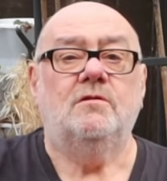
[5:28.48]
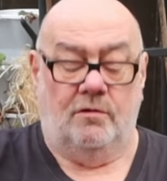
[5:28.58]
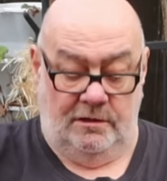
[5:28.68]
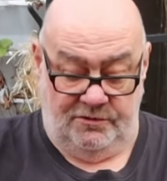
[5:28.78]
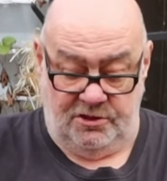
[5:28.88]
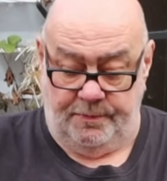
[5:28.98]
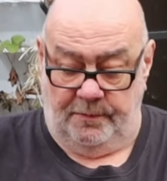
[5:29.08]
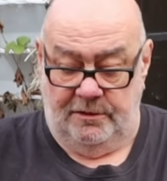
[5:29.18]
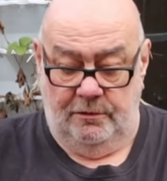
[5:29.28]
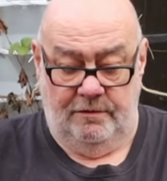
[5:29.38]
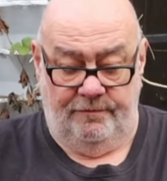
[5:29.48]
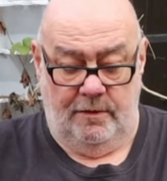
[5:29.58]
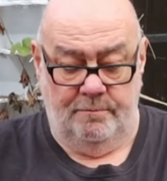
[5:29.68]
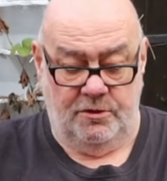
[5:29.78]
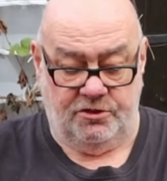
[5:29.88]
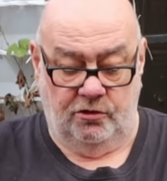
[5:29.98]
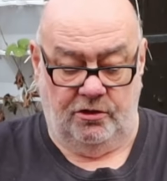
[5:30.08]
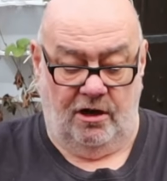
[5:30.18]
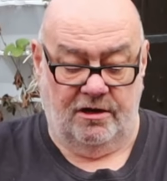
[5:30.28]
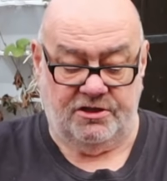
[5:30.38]
Right, I've just popped a load of
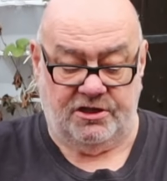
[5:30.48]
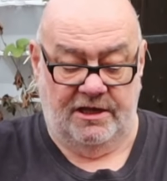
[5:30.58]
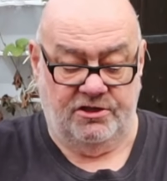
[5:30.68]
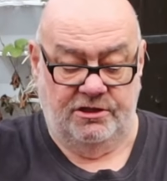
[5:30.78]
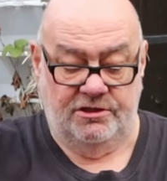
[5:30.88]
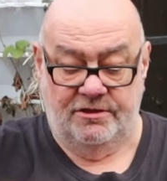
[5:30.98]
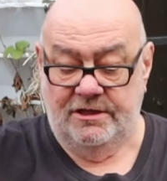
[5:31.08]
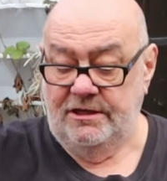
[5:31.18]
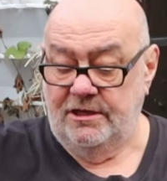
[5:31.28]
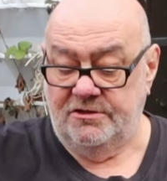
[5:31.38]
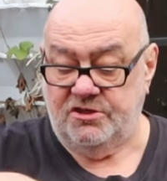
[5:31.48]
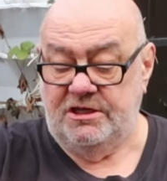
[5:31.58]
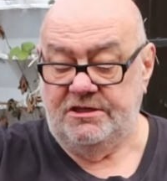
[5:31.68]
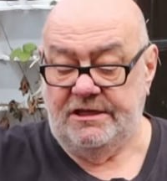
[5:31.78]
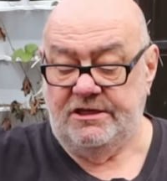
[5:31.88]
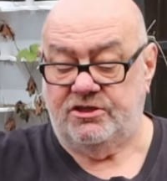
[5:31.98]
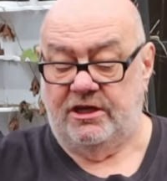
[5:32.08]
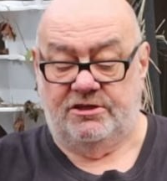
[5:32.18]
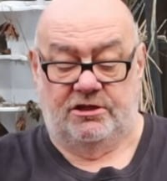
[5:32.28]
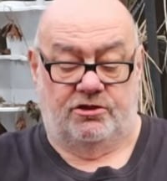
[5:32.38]
Stuttgarter sets into the
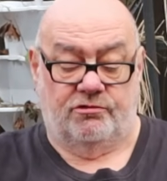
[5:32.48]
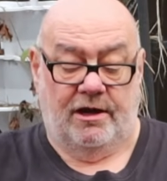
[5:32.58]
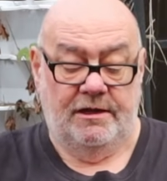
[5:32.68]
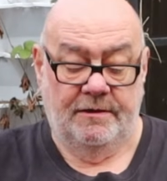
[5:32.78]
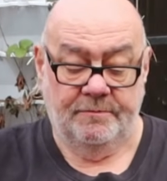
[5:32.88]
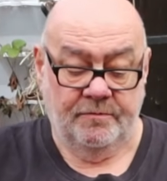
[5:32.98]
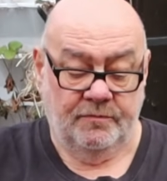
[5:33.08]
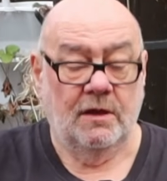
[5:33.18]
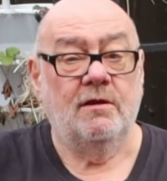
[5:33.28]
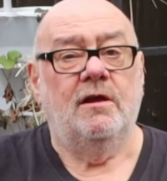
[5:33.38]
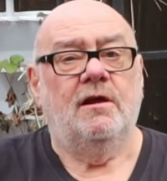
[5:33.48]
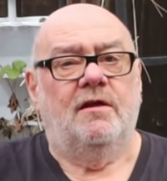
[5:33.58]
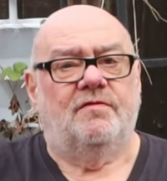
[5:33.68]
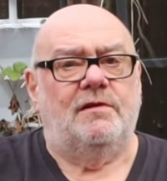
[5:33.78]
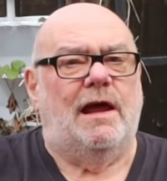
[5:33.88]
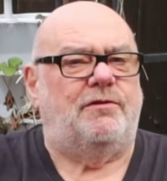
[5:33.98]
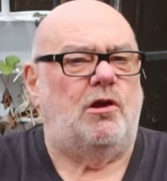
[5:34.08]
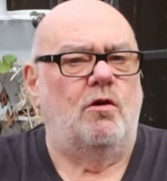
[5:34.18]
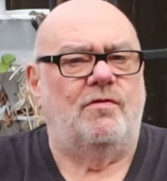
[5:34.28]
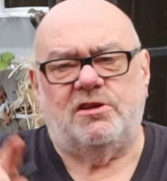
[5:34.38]
CD60 tray.
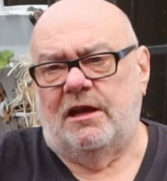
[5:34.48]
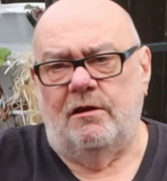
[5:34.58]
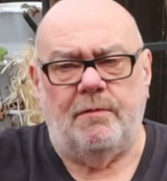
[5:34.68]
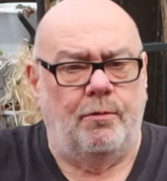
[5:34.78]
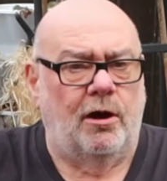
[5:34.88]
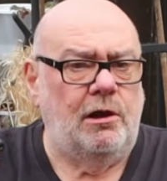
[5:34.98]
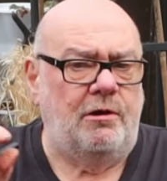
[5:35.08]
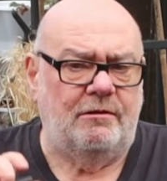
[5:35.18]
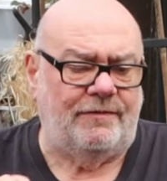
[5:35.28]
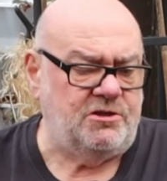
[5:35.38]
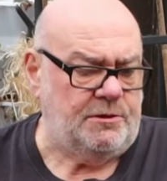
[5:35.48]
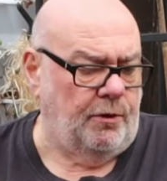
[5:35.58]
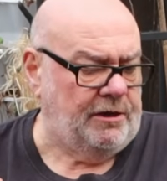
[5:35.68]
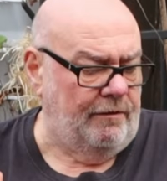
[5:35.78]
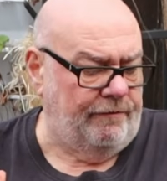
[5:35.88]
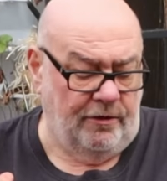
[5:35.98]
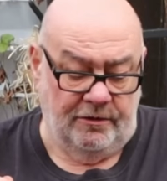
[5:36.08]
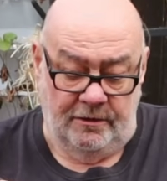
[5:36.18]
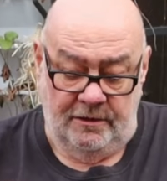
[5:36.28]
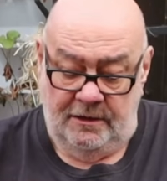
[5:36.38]
Leftovers. I put a load in the veggie pod out the
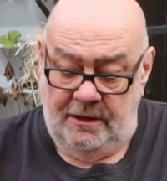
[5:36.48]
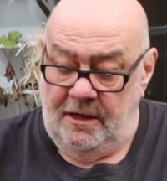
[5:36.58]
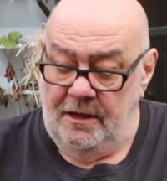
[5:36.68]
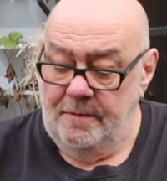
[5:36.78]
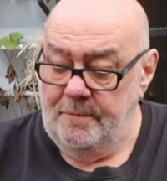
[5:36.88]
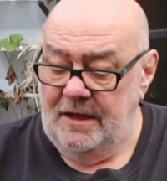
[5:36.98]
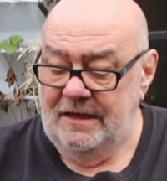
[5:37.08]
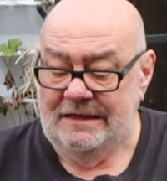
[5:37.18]
front. I'm